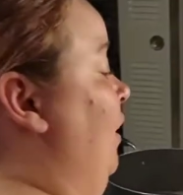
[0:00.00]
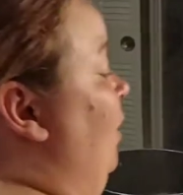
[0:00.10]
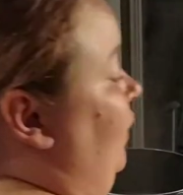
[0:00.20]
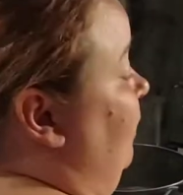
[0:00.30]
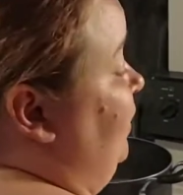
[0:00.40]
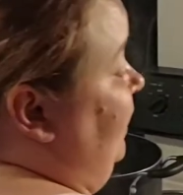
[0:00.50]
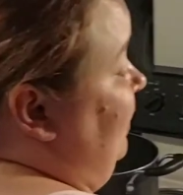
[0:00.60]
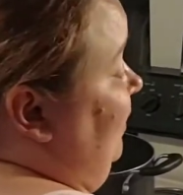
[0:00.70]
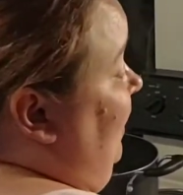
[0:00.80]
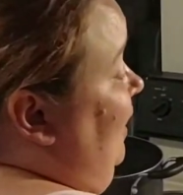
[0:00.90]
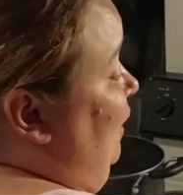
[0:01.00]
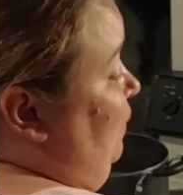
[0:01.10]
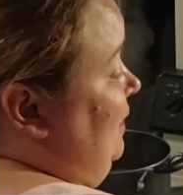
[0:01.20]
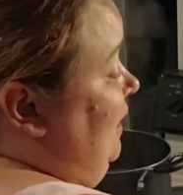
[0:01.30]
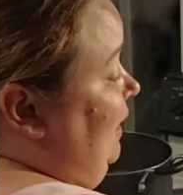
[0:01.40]
yeah. or if she'd even let
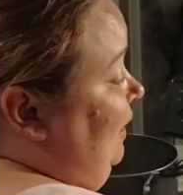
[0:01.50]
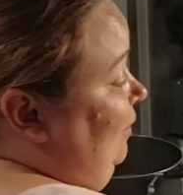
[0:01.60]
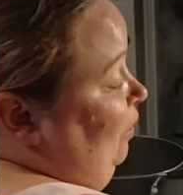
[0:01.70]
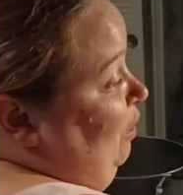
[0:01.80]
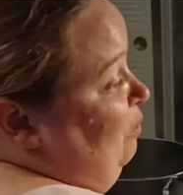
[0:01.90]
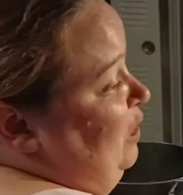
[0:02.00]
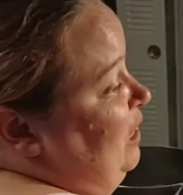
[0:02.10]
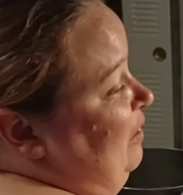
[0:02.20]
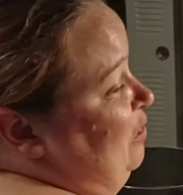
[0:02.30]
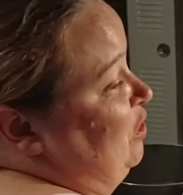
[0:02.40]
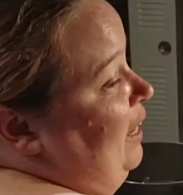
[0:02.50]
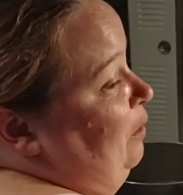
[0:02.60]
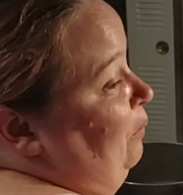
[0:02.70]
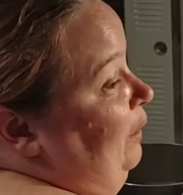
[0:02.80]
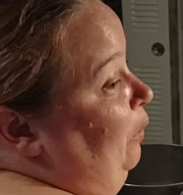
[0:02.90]
anyone take it, or if we should even try
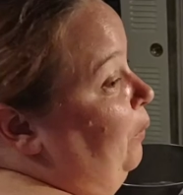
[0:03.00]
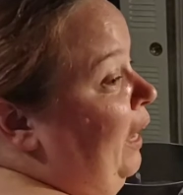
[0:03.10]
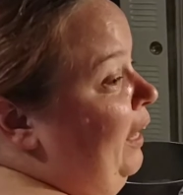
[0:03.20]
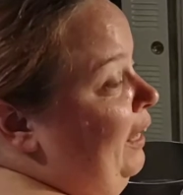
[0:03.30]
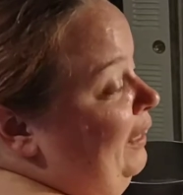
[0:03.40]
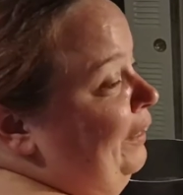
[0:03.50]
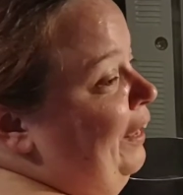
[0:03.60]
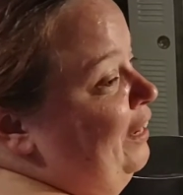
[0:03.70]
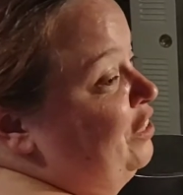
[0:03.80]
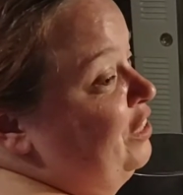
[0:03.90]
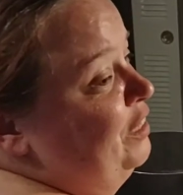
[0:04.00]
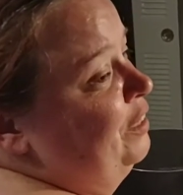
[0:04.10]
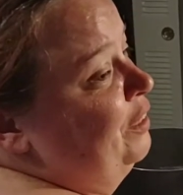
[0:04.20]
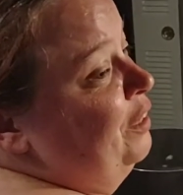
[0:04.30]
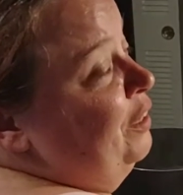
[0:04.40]
to relocate it in case
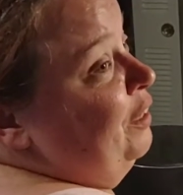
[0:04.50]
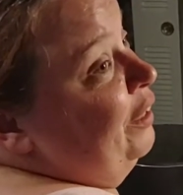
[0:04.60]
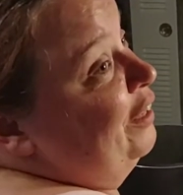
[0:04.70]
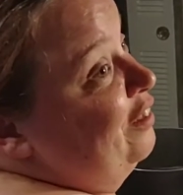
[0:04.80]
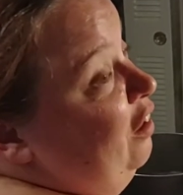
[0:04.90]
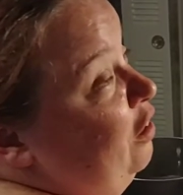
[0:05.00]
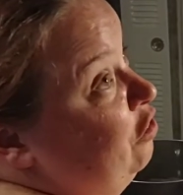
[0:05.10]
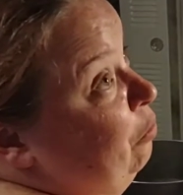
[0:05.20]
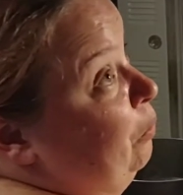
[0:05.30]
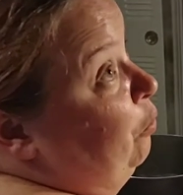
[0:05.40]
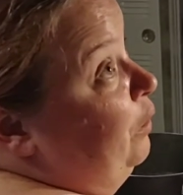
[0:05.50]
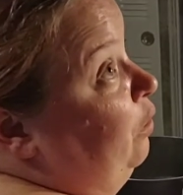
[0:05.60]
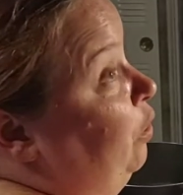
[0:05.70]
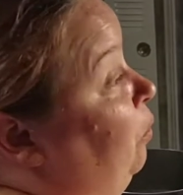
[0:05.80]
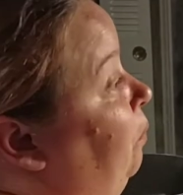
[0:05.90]
she is lost from her real
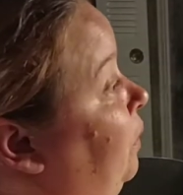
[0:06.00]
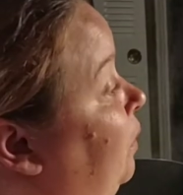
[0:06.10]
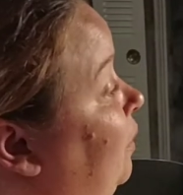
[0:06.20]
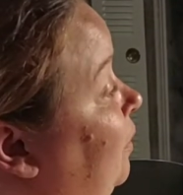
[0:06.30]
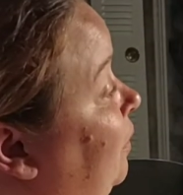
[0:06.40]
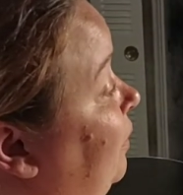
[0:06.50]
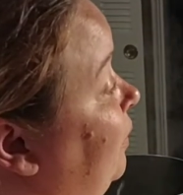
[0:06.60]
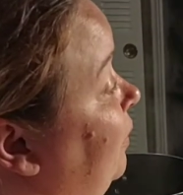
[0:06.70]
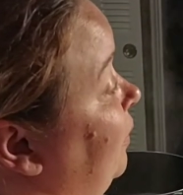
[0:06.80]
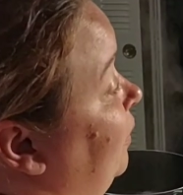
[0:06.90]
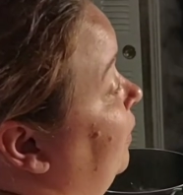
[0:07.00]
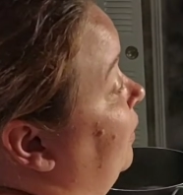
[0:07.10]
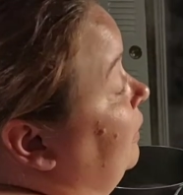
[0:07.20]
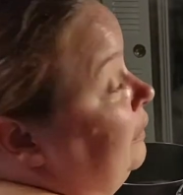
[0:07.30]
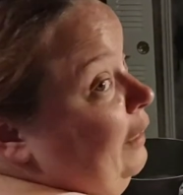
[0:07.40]
home. Yeah.
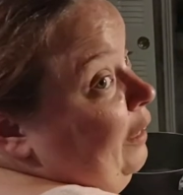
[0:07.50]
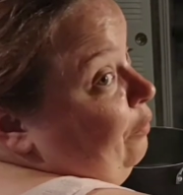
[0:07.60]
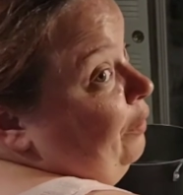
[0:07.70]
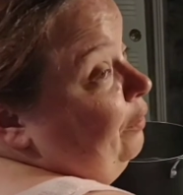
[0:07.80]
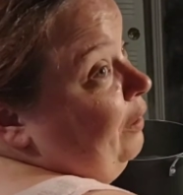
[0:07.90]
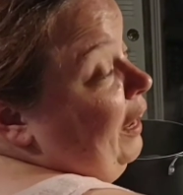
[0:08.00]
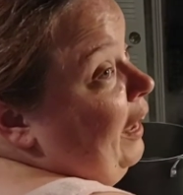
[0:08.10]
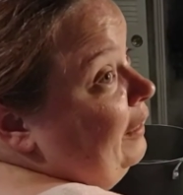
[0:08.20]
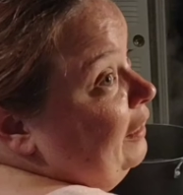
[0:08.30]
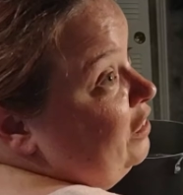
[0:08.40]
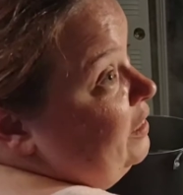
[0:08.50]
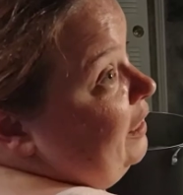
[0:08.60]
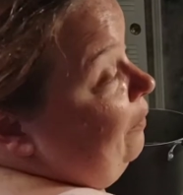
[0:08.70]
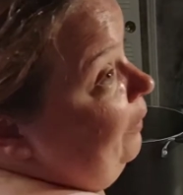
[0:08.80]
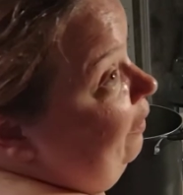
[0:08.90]
I don't know. I hate that she's
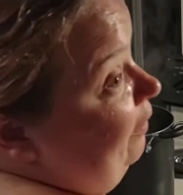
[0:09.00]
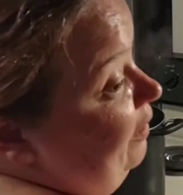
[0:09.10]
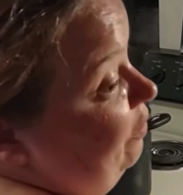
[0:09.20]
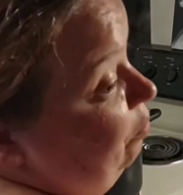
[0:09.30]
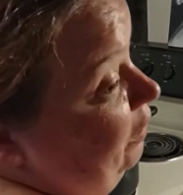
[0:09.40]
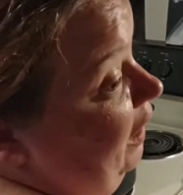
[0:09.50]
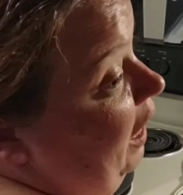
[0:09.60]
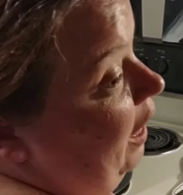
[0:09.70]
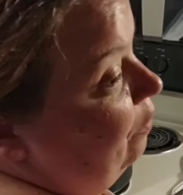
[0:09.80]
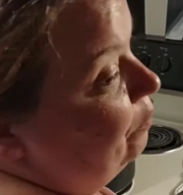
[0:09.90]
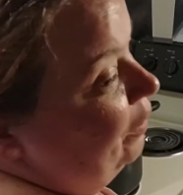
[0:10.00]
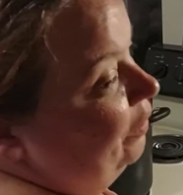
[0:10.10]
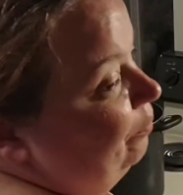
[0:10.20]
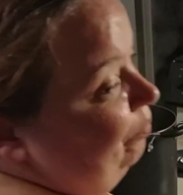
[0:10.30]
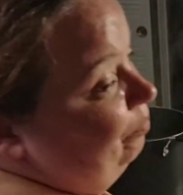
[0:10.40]
out there and it's really hot,
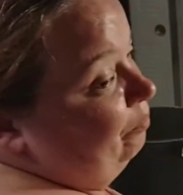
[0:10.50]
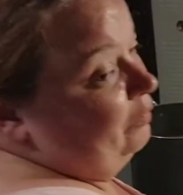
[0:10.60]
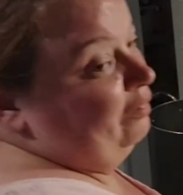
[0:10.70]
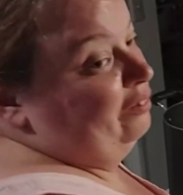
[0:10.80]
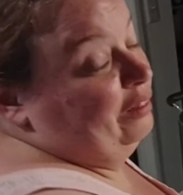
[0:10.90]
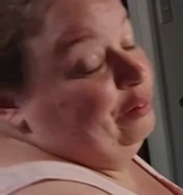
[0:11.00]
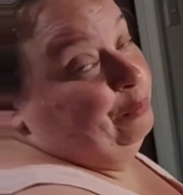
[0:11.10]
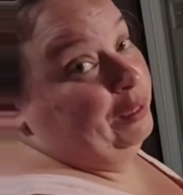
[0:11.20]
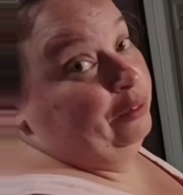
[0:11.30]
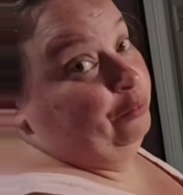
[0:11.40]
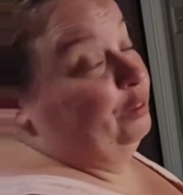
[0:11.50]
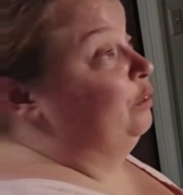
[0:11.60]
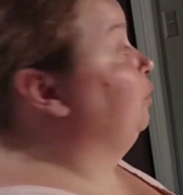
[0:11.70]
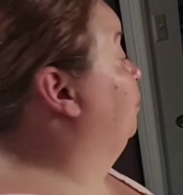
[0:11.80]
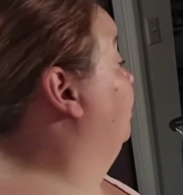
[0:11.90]
but there's nothing we can really
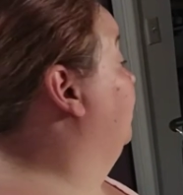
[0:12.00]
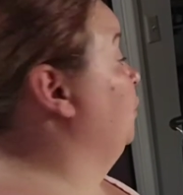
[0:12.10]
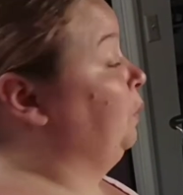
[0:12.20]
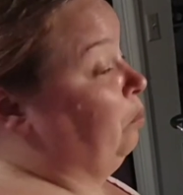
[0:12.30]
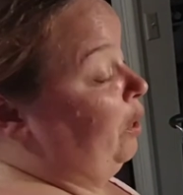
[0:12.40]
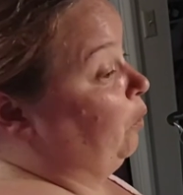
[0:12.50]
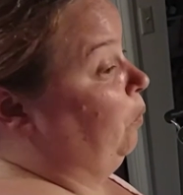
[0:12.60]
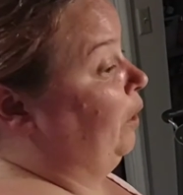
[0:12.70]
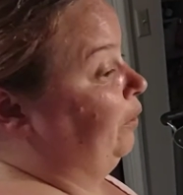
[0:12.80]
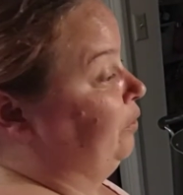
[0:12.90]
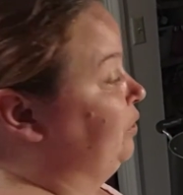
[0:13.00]
do. We brought her water,